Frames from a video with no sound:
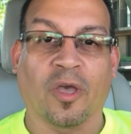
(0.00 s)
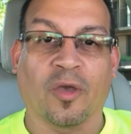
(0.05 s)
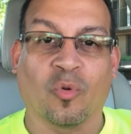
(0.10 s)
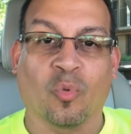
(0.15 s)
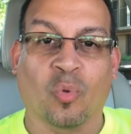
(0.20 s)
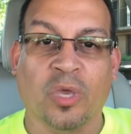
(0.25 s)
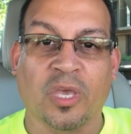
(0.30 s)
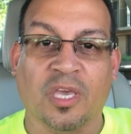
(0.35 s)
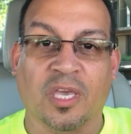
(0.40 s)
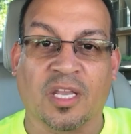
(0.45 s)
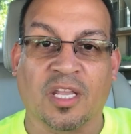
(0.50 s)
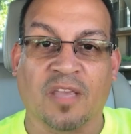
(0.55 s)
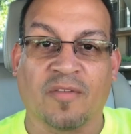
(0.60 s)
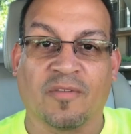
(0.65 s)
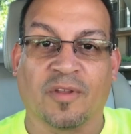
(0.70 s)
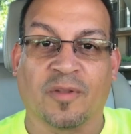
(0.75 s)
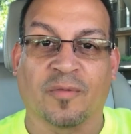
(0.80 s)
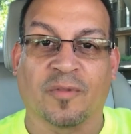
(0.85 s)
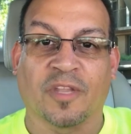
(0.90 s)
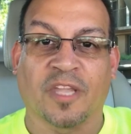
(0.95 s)
we can
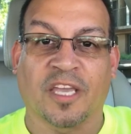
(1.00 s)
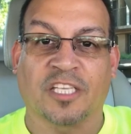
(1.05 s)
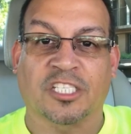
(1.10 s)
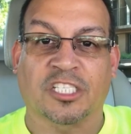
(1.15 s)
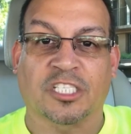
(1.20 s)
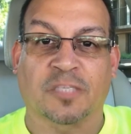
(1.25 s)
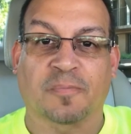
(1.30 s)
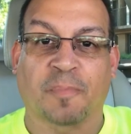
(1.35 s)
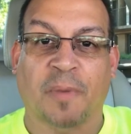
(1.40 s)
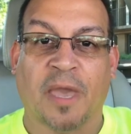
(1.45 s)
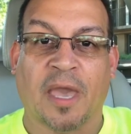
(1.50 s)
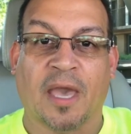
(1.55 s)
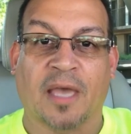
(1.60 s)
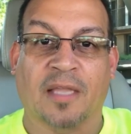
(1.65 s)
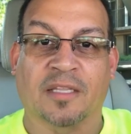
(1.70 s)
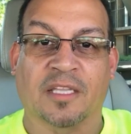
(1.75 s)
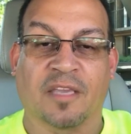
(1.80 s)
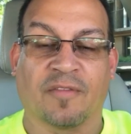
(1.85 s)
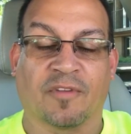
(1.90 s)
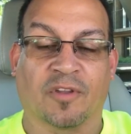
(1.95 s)
even
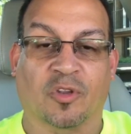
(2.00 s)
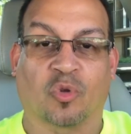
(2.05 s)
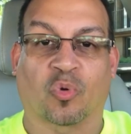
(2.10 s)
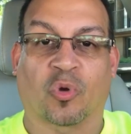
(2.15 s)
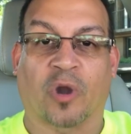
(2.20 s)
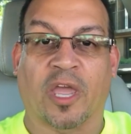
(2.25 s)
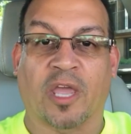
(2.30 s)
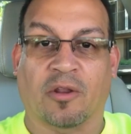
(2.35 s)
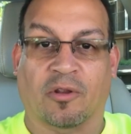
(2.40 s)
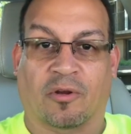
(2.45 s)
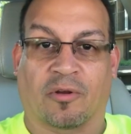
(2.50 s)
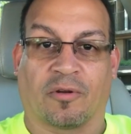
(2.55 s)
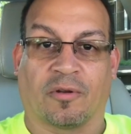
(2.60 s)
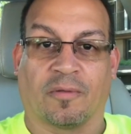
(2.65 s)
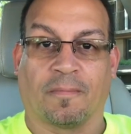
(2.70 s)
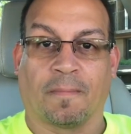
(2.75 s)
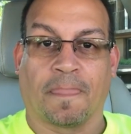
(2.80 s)
expand even greater.